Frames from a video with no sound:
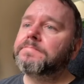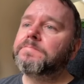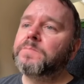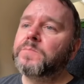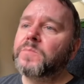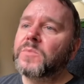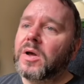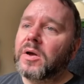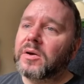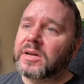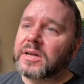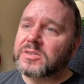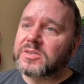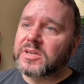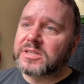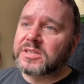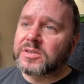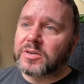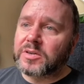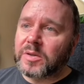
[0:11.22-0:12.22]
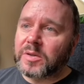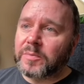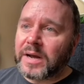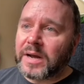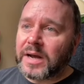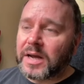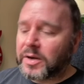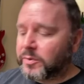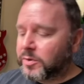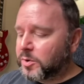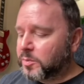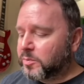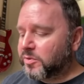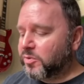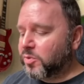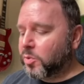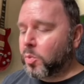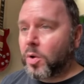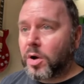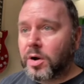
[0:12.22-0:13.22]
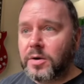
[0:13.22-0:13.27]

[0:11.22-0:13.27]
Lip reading: Okay, so let's look at the binary number for 1.